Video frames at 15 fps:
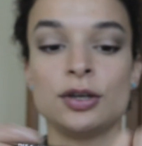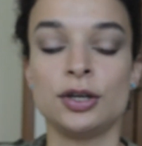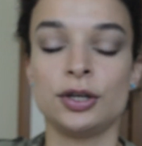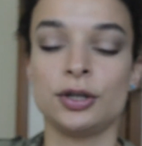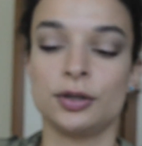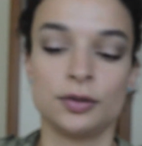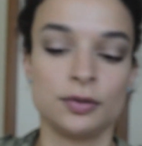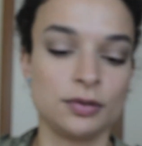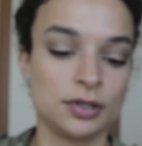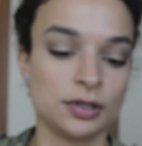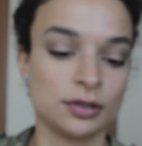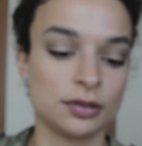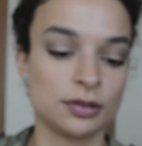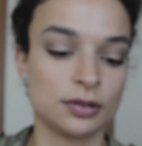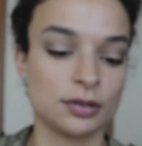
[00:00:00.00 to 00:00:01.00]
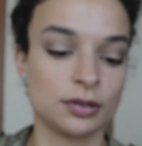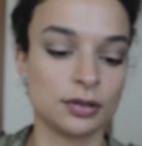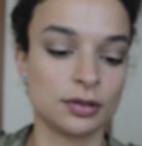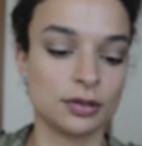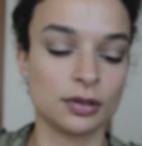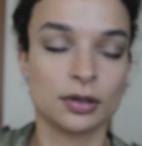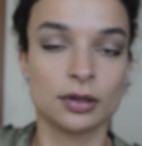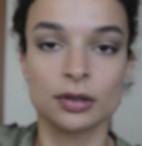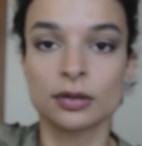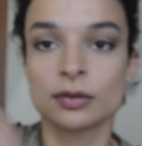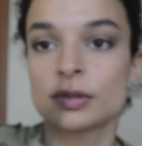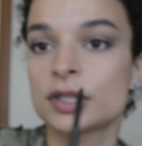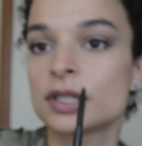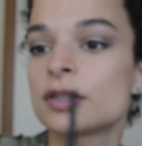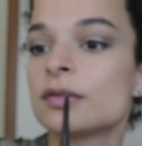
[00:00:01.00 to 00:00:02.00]
Nude,
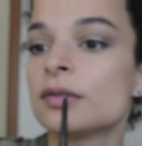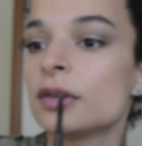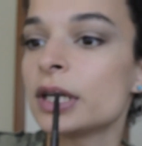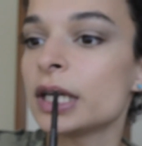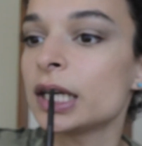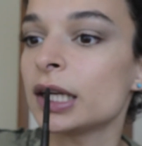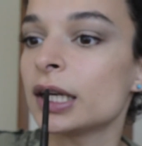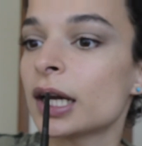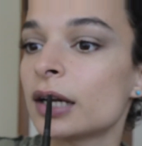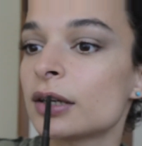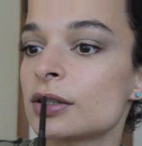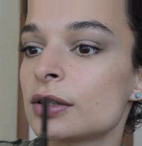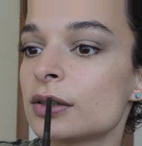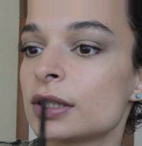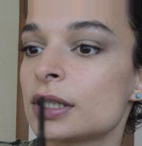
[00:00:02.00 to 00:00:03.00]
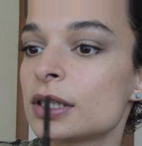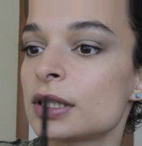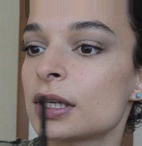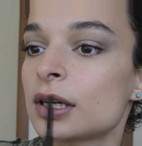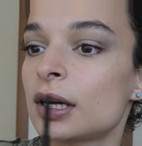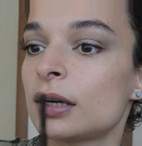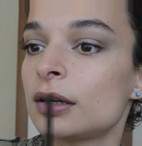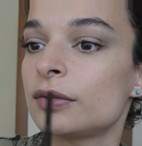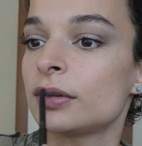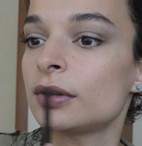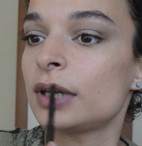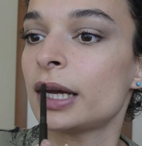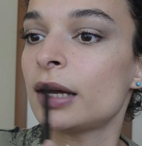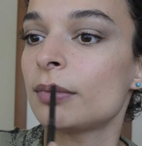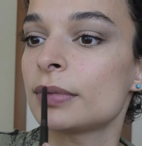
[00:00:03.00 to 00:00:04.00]
which is really natural. It's just the colour of your
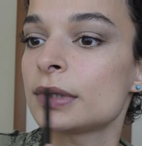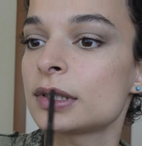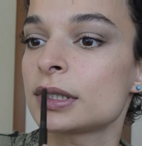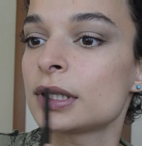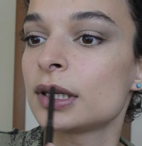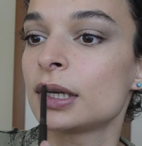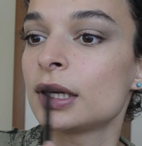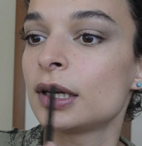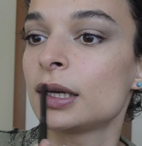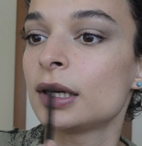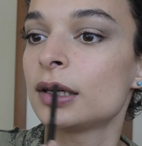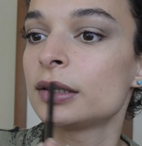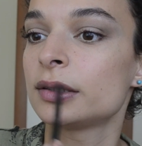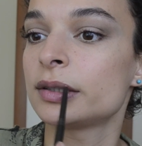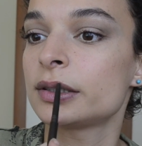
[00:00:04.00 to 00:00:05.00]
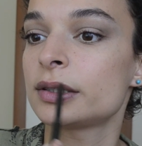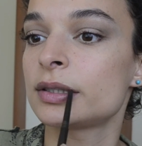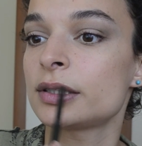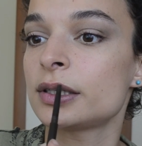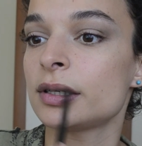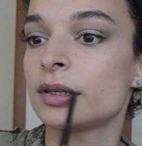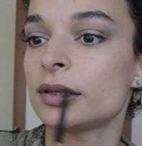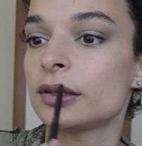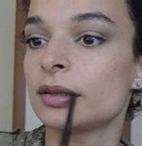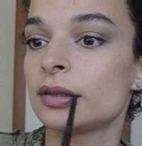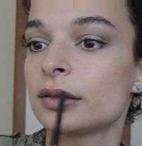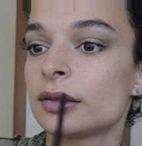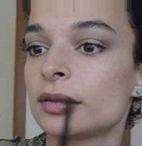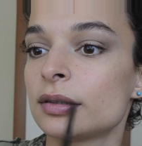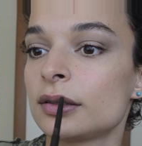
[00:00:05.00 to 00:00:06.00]
lips, just to
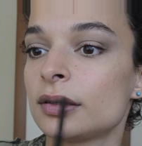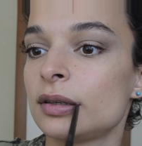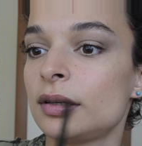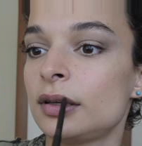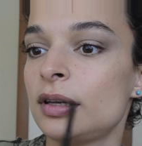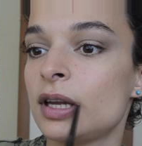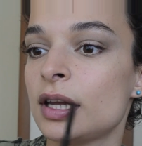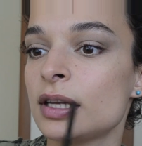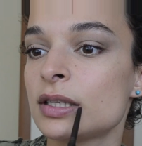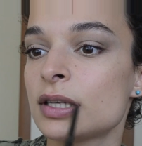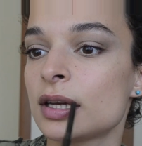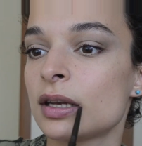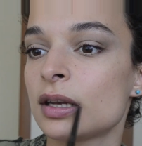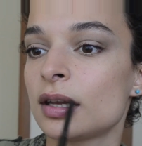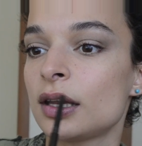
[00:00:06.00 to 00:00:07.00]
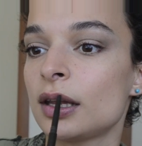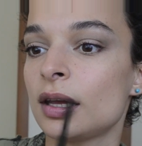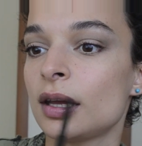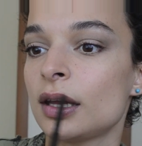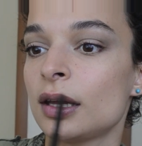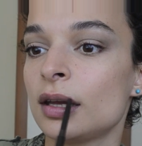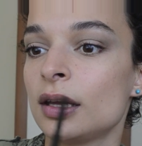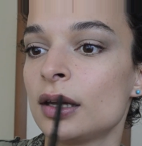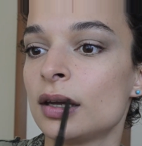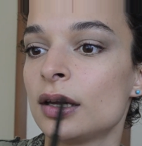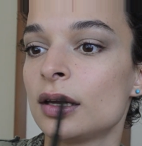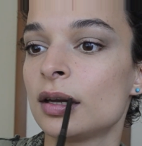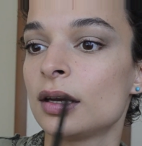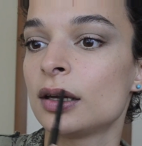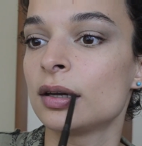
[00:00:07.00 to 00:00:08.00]
neaten the
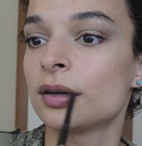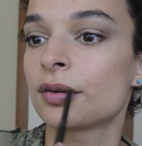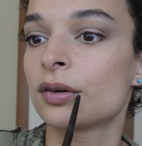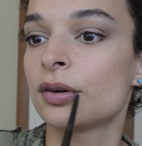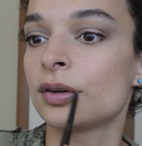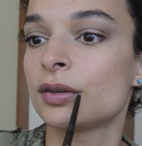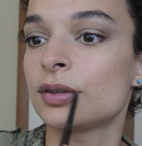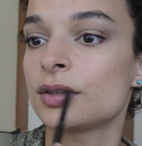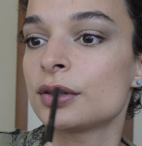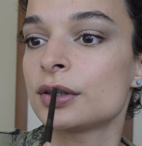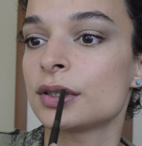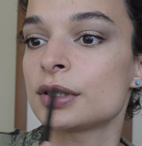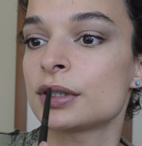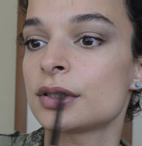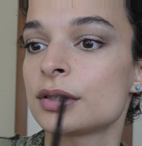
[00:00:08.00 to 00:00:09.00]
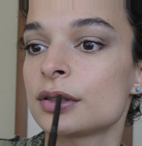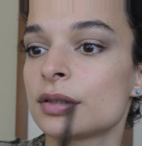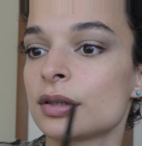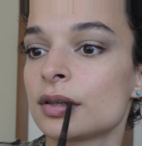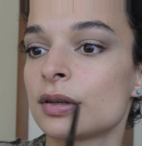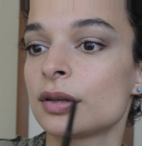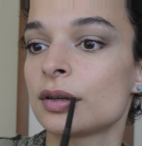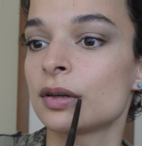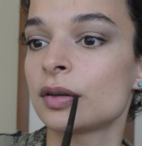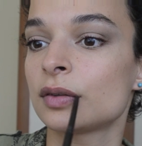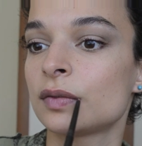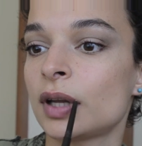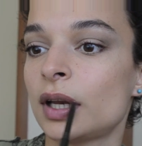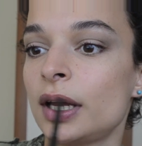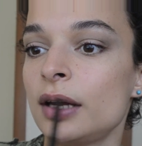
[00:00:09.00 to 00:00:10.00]
contours of
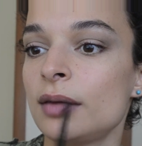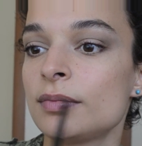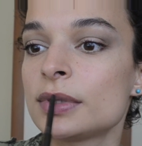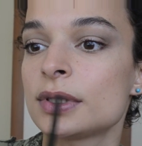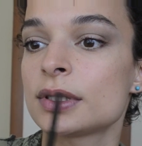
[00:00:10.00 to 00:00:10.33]
my lips.